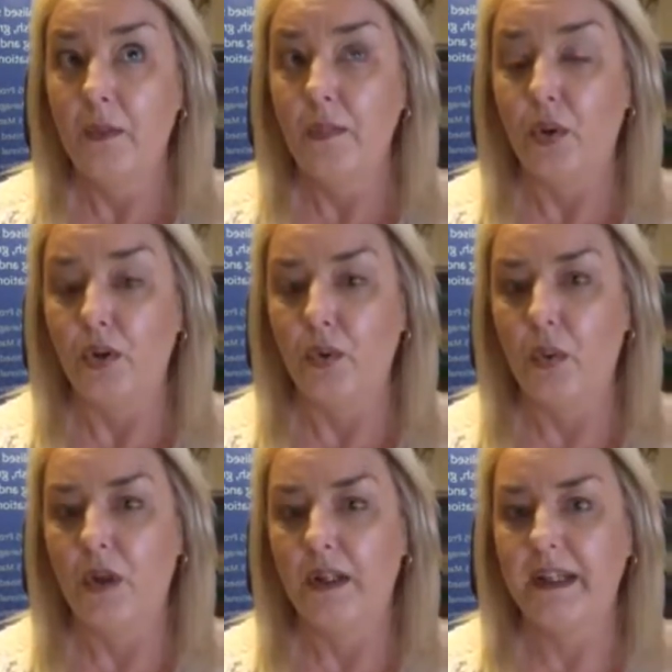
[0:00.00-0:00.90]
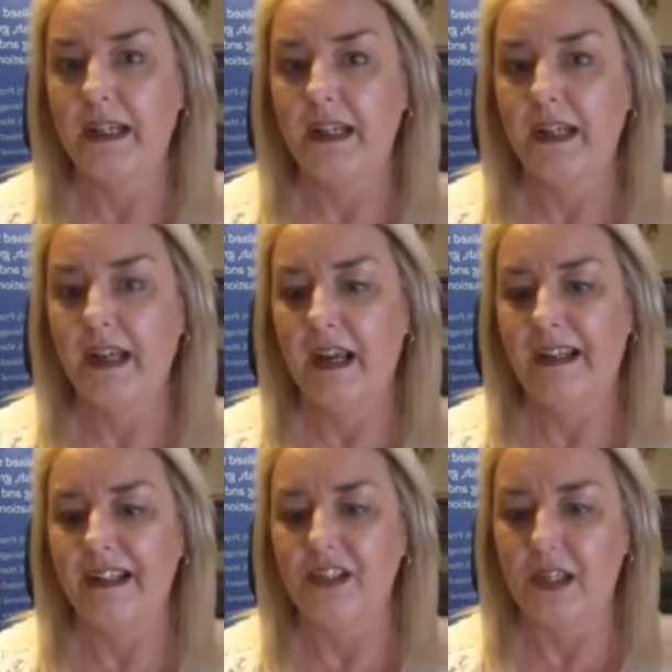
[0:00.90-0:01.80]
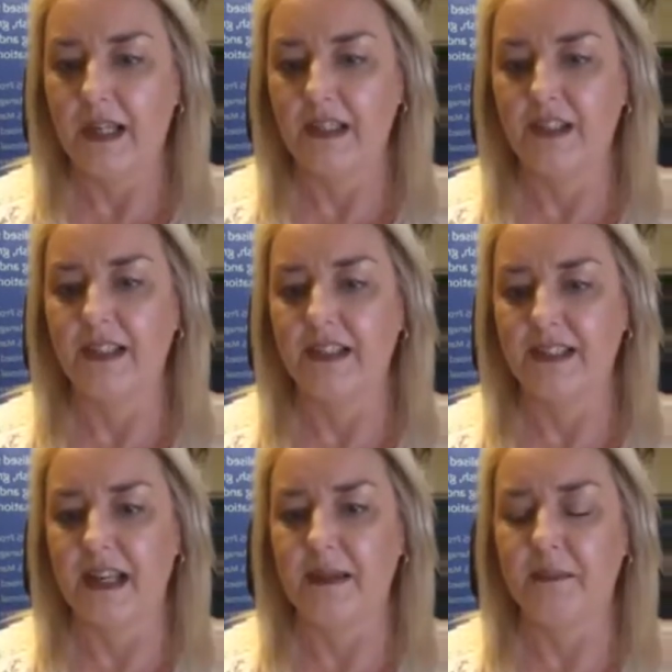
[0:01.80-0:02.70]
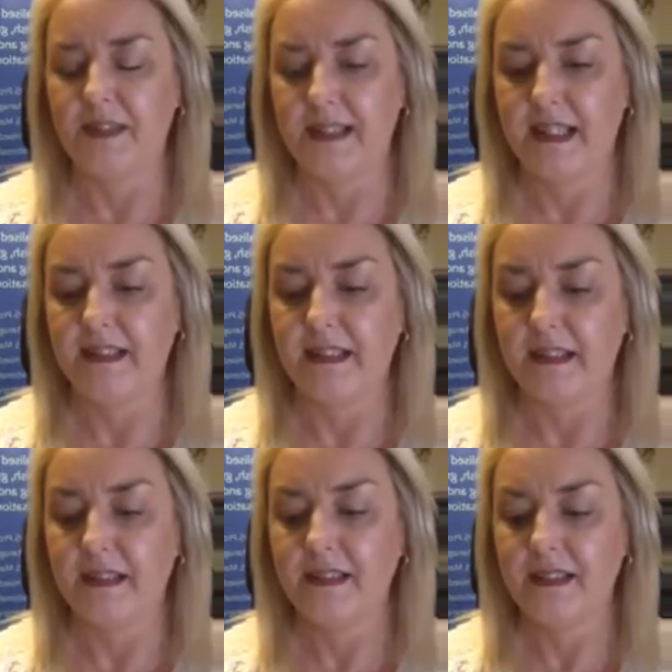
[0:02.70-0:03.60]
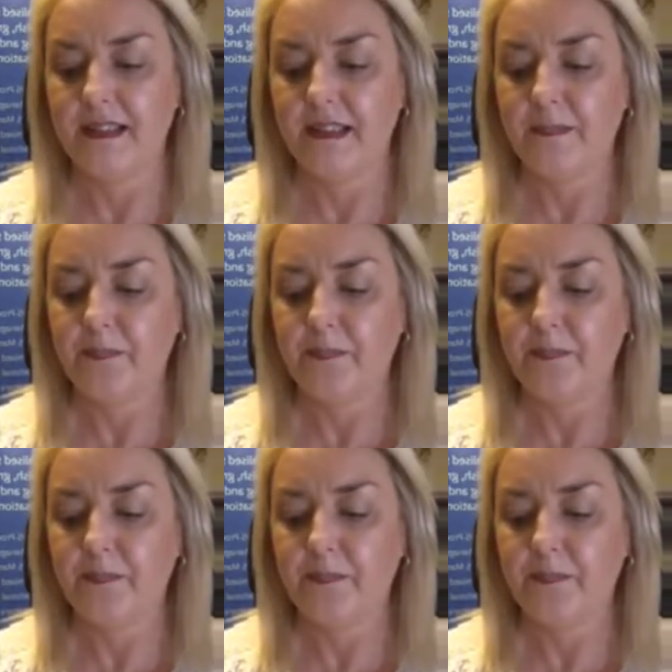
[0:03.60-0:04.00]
put quality and education in the same sentence,